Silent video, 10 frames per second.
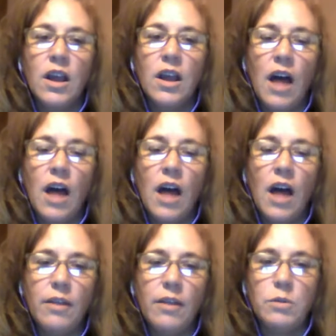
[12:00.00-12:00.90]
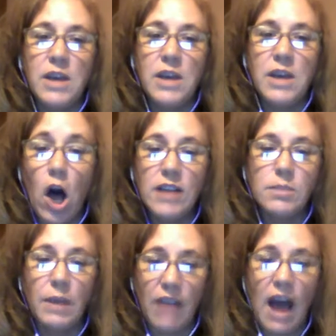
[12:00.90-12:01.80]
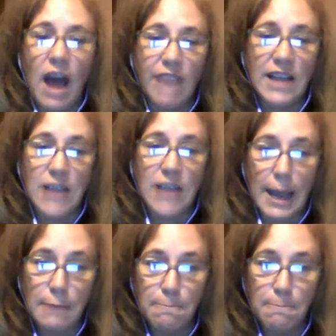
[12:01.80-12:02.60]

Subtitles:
that would be caused by the high-fat diet.